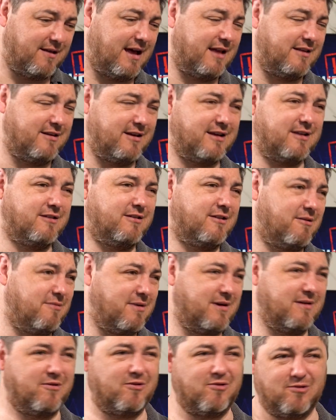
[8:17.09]
And you can do
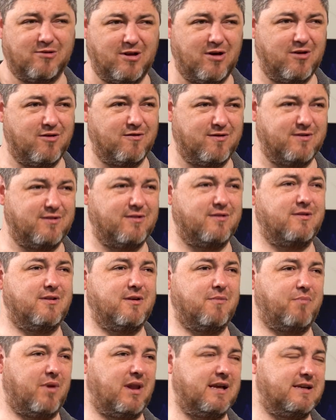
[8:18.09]
it all over the
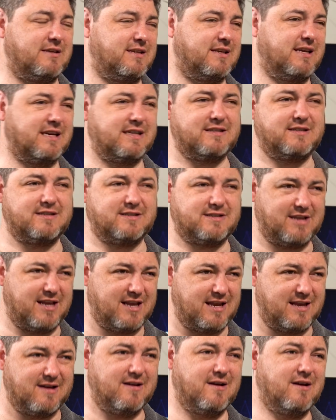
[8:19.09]
place and get to
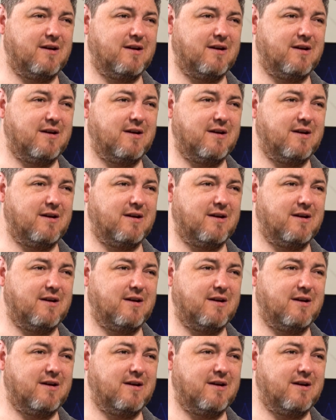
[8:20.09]
see